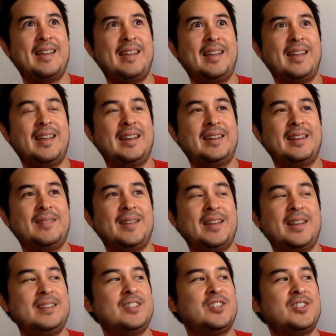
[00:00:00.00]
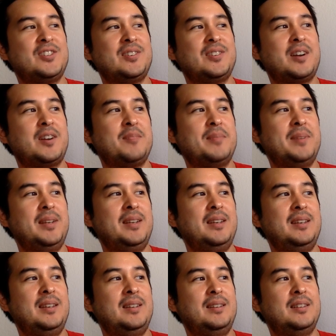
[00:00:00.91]
not sure how
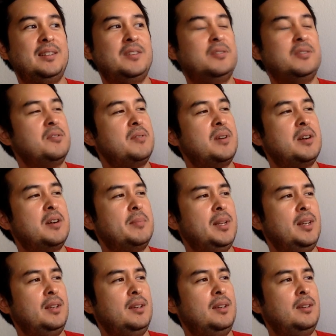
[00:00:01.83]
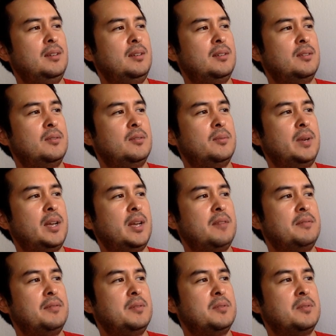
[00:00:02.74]
many. Do you know how many we have
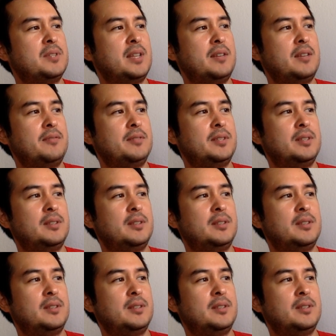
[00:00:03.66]
of those left?